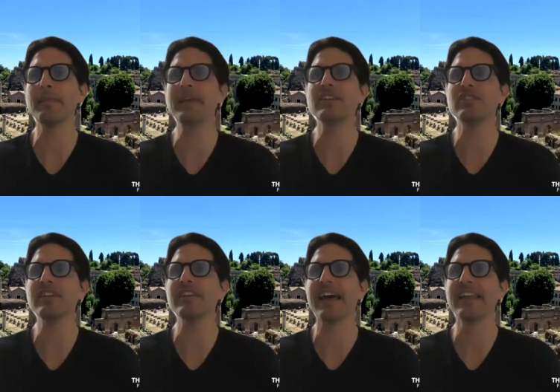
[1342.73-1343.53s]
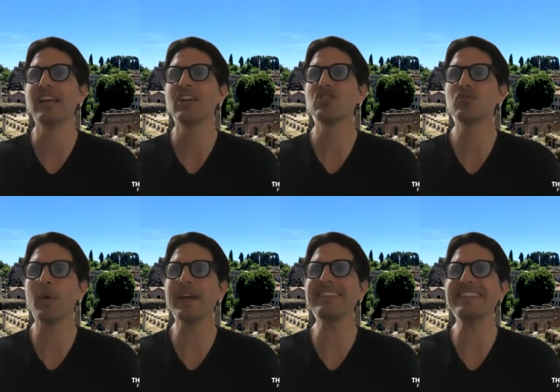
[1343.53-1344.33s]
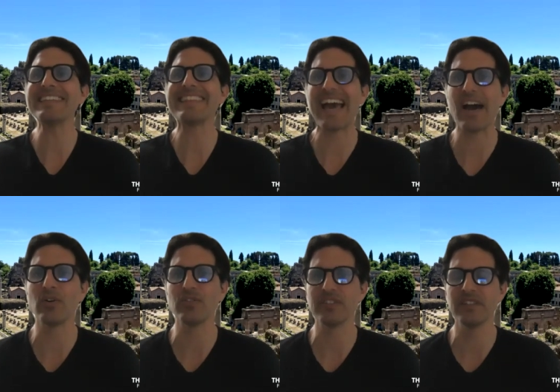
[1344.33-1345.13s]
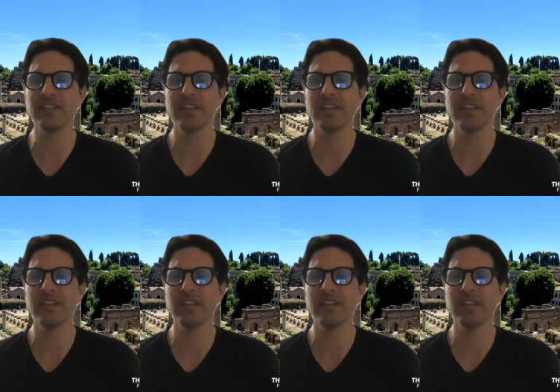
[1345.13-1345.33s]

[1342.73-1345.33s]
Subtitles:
I mean, look at that, 20,000